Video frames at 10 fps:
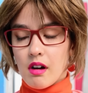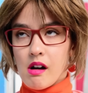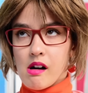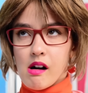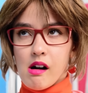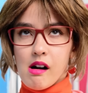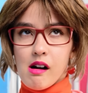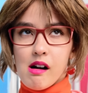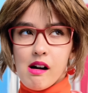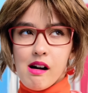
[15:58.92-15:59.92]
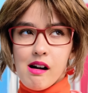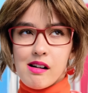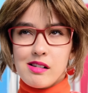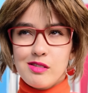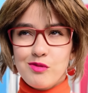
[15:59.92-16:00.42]
problem. I need
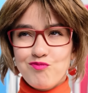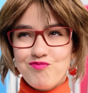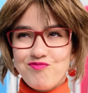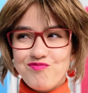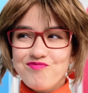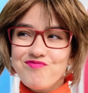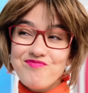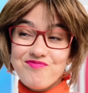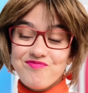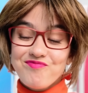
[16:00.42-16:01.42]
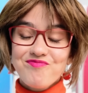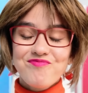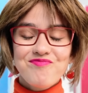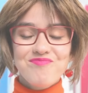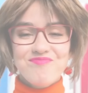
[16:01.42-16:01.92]
to think about this. Hang